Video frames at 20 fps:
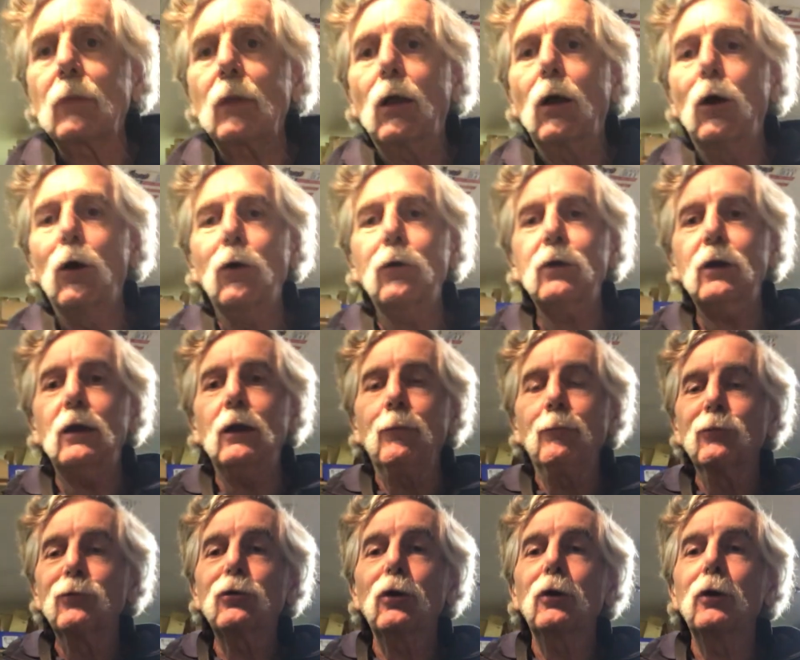Okay,
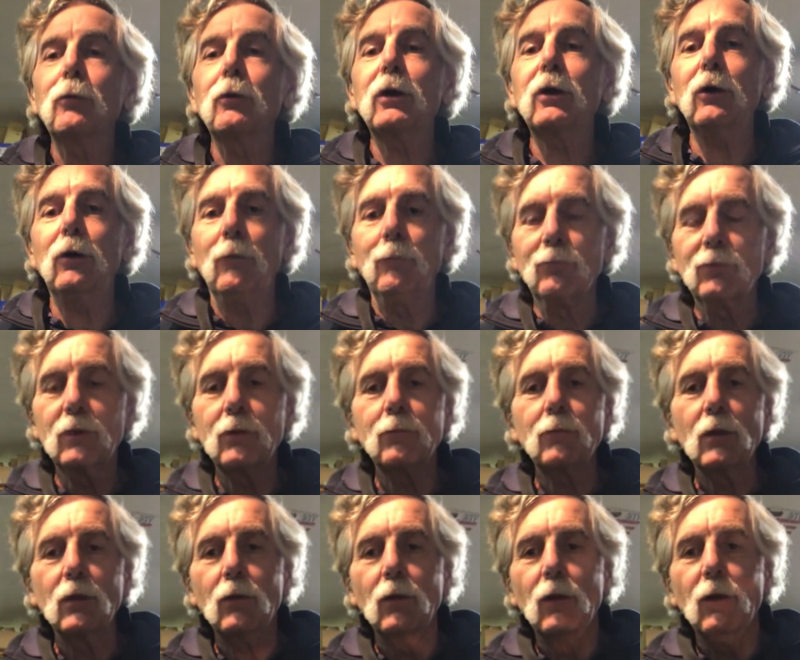so here we go.
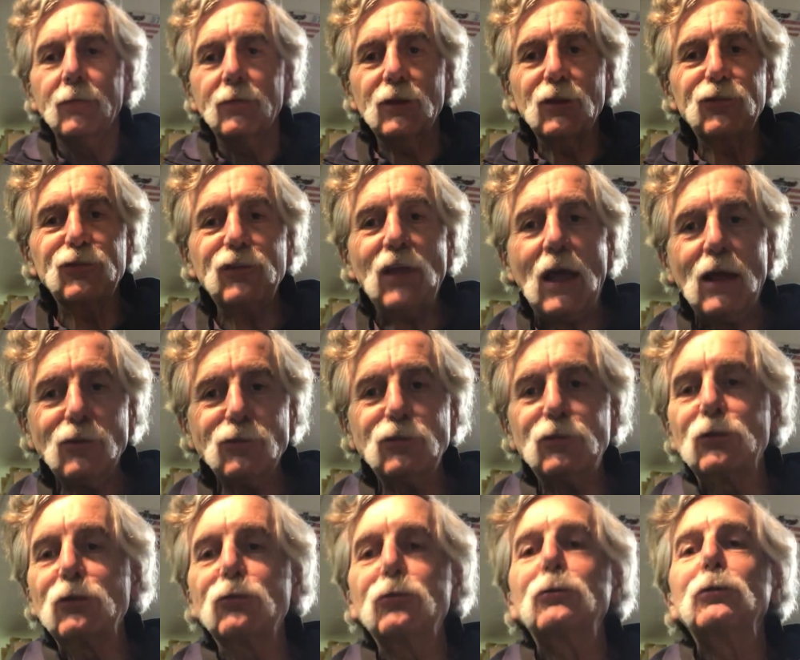The sax
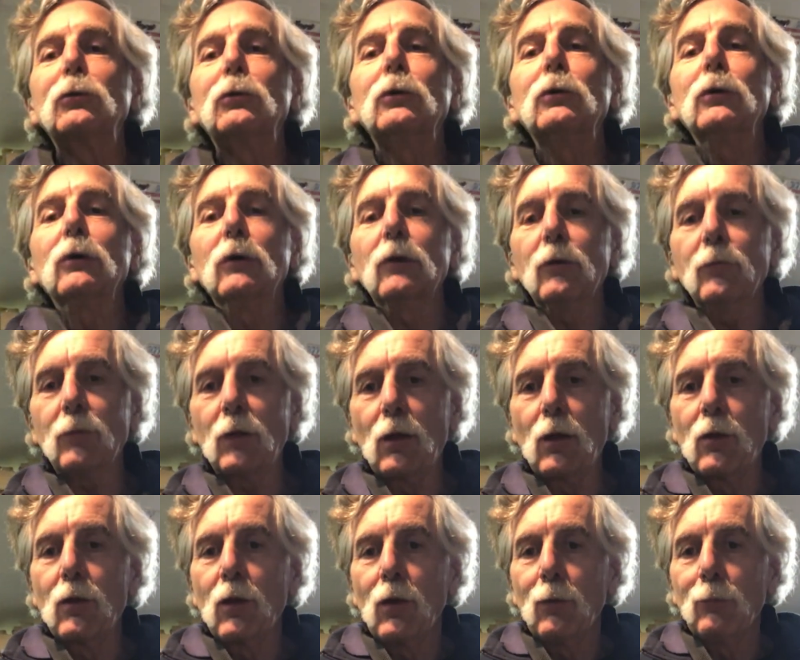du jour,
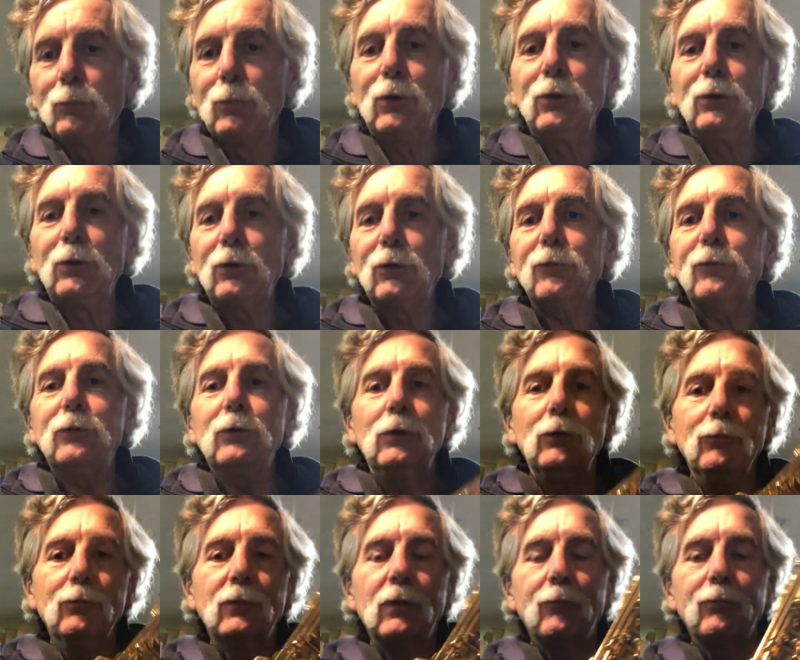
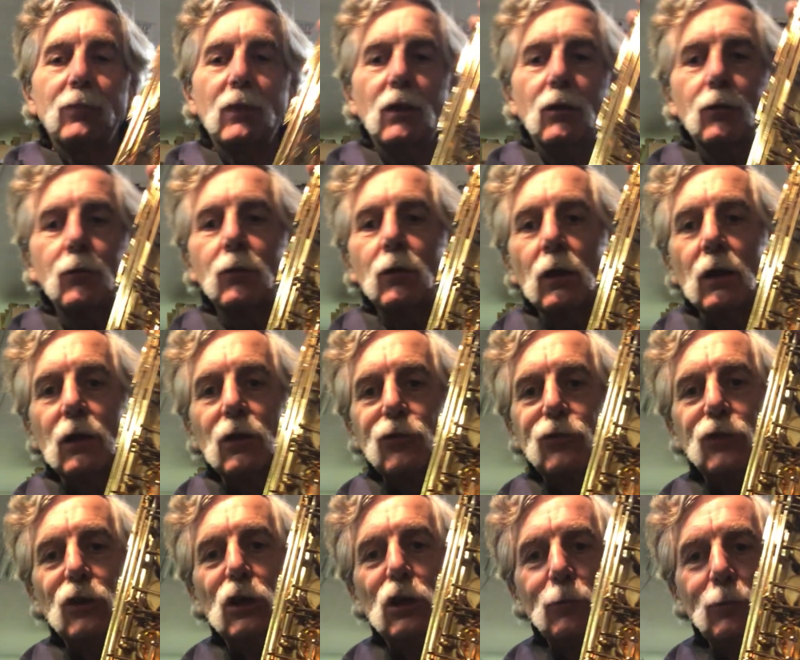beautiful.
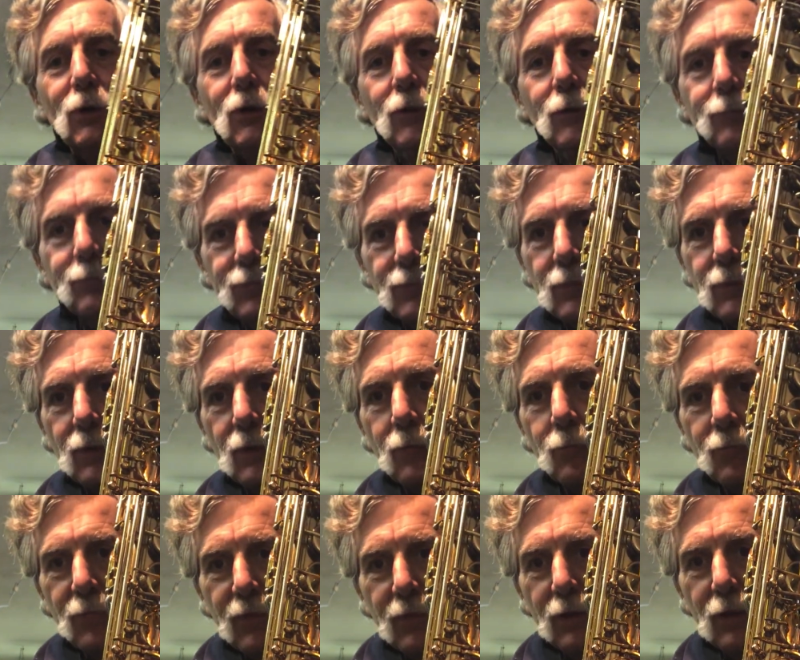Selmer,
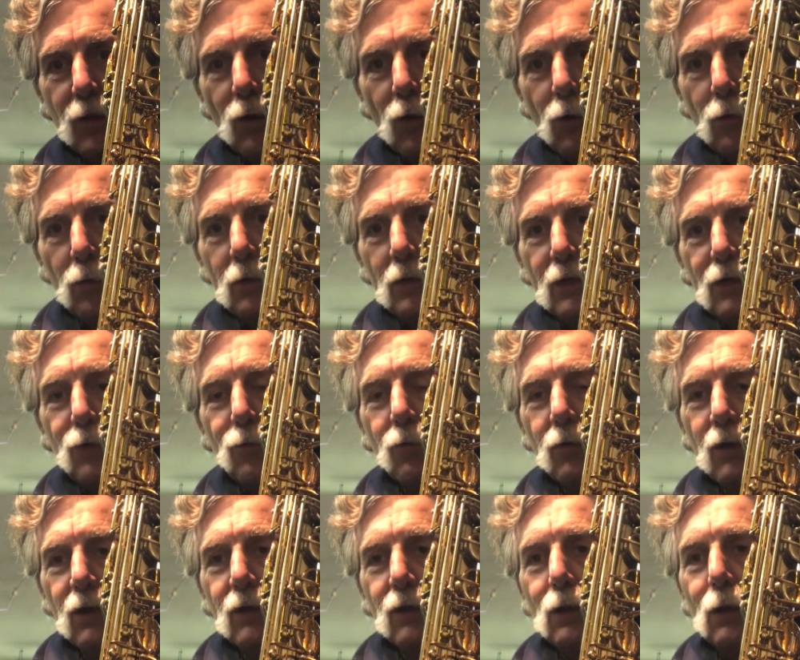the Holy
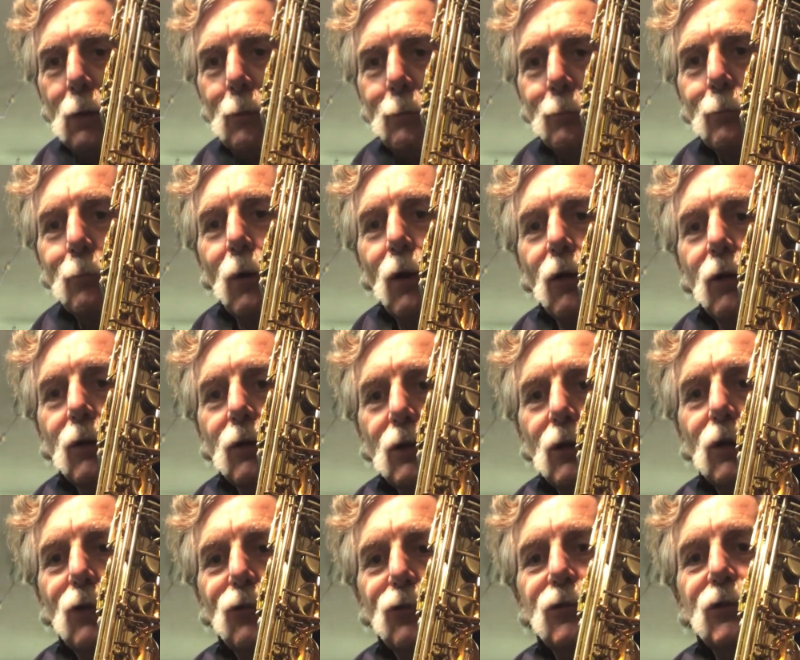Grail Mark
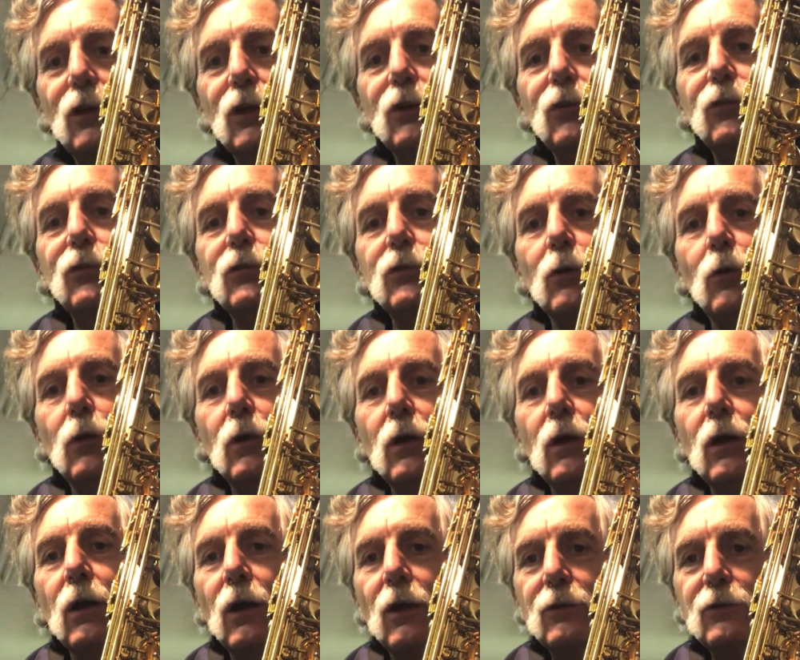6
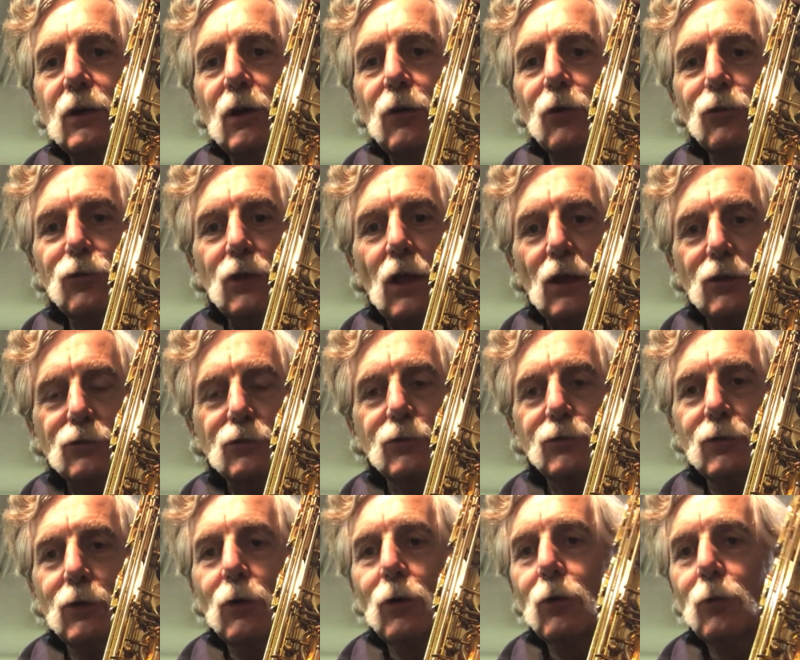tenor
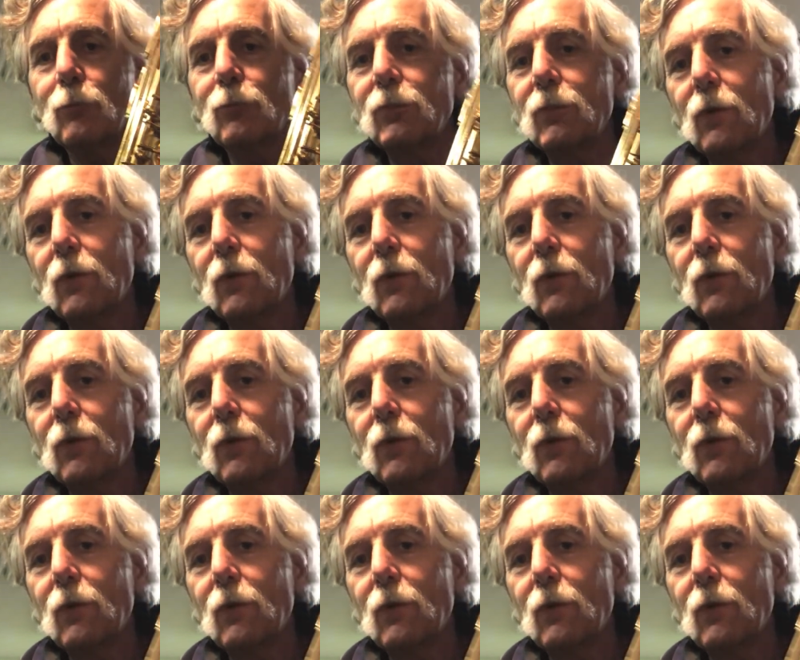saxophone.